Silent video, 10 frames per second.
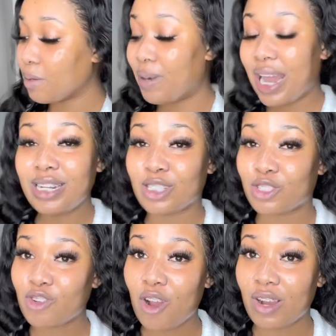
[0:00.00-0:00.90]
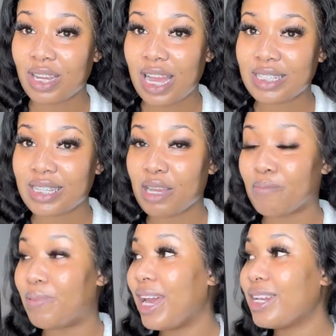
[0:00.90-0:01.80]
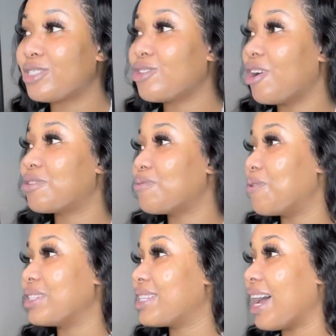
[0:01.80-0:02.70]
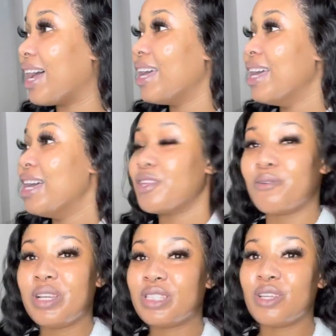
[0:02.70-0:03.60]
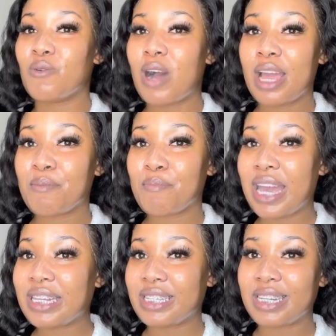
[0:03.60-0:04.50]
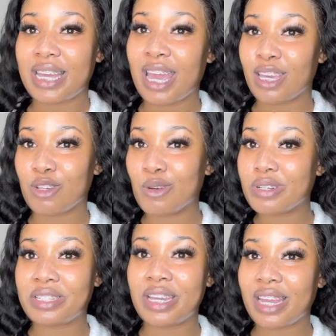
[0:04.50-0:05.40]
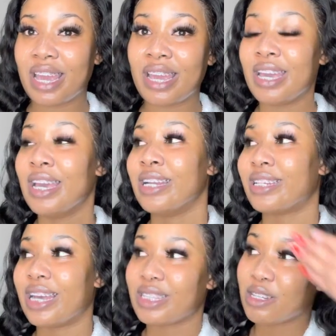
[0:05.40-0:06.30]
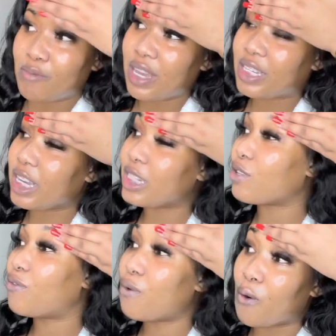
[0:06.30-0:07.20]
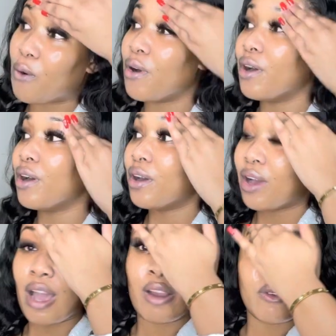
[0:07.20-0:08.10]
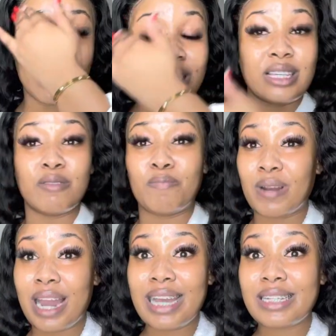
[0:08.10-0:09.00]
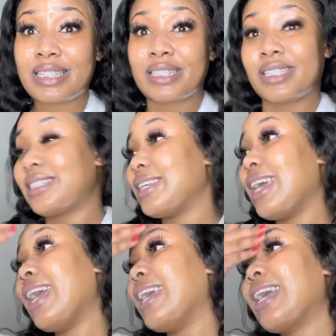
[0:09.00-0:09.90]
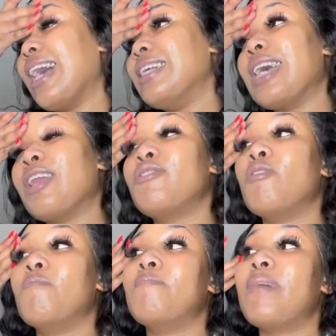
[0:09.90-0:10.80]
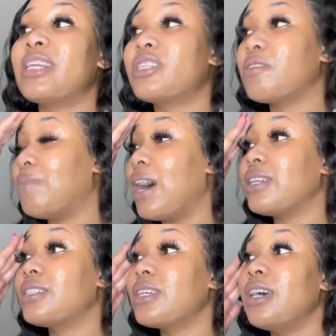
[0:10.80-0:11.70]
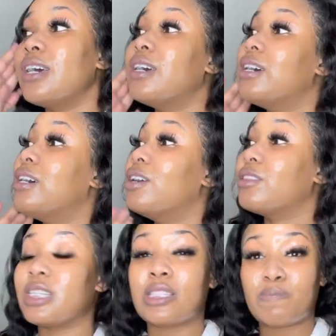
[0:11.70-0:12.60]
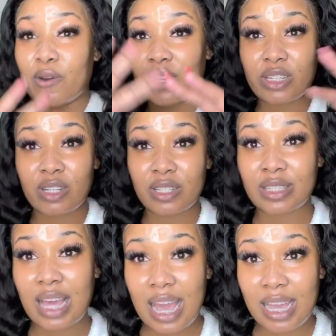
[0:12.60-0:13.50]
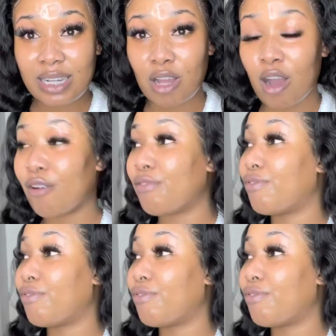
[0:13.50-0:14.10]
is strong, guys. Like, blood is not water. The reason why my DNA and your DNA doesn't match is for a reason. Blood, hey guys, I don't know much about the spiritual side of